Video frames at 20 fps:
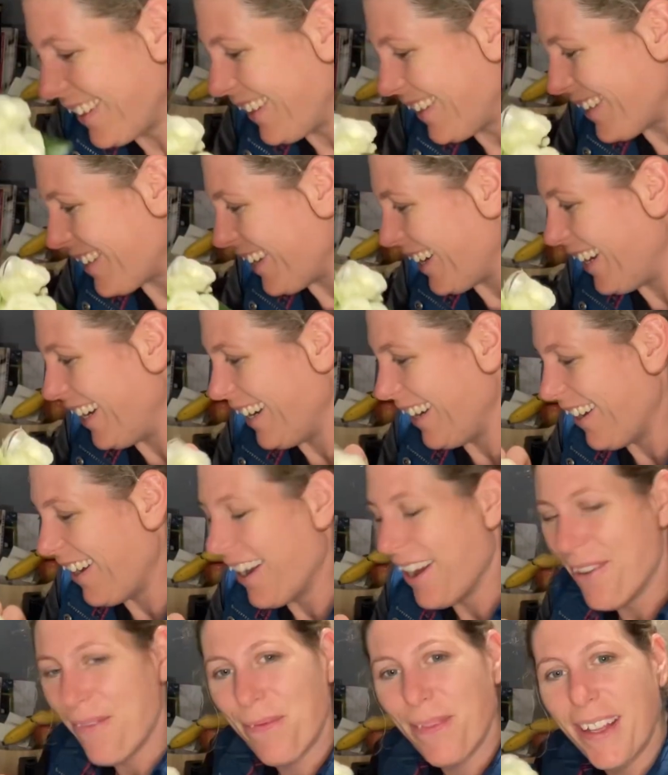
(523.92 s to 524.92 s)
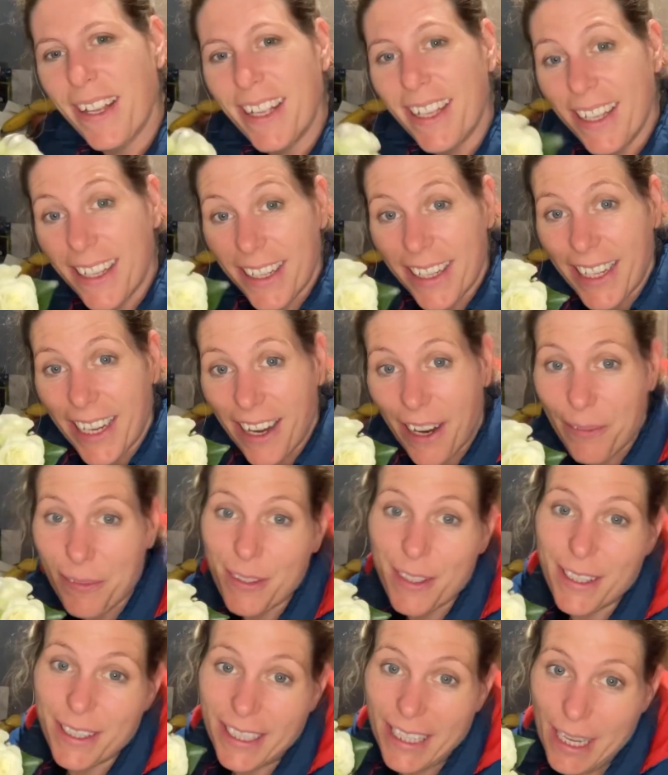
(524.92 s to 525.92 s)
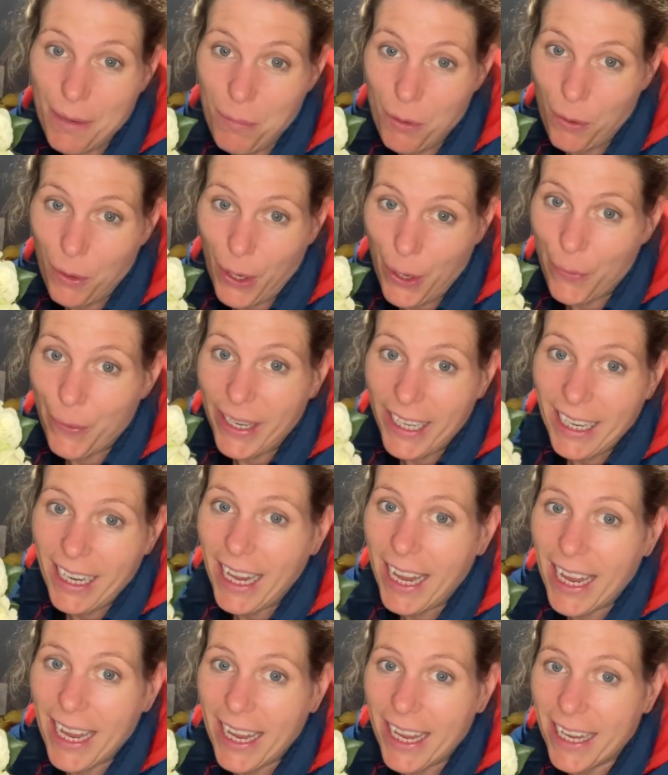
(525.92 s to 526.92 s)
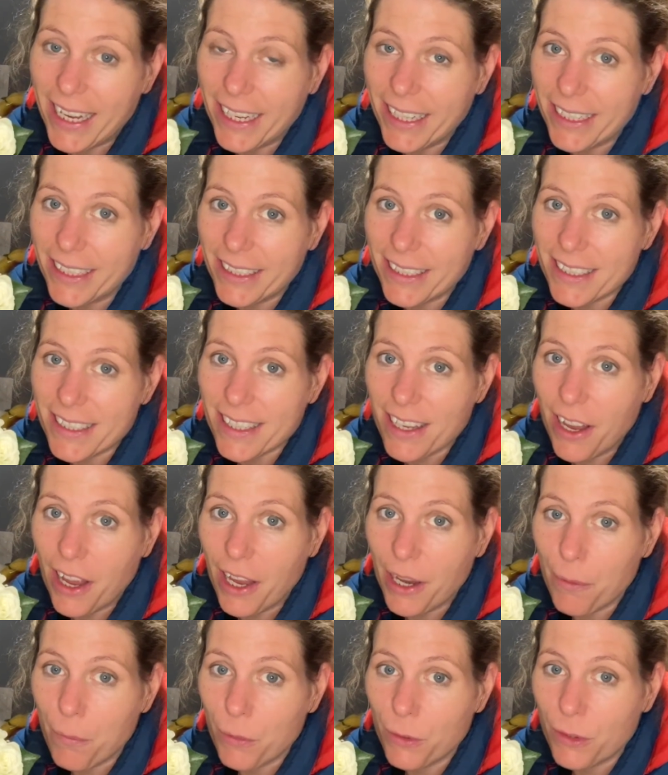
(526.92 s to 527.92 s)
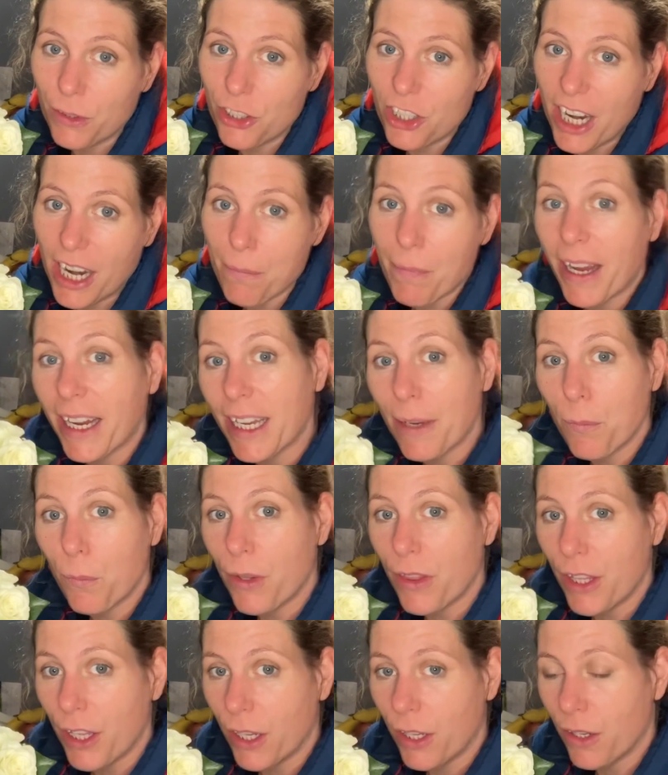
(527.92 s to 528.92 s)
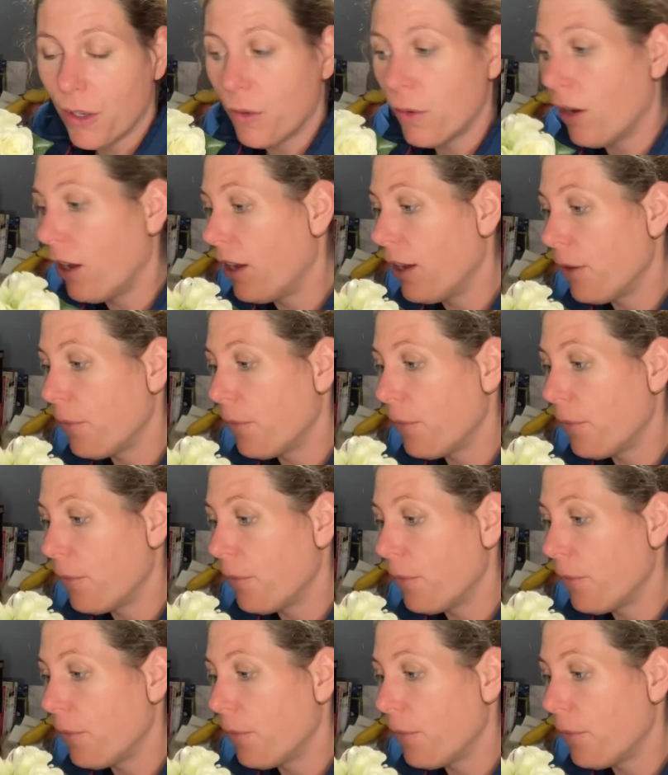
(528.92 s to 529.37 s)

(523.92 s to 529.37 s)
So yeah, I'm just going to keep on going, and I will check back in with you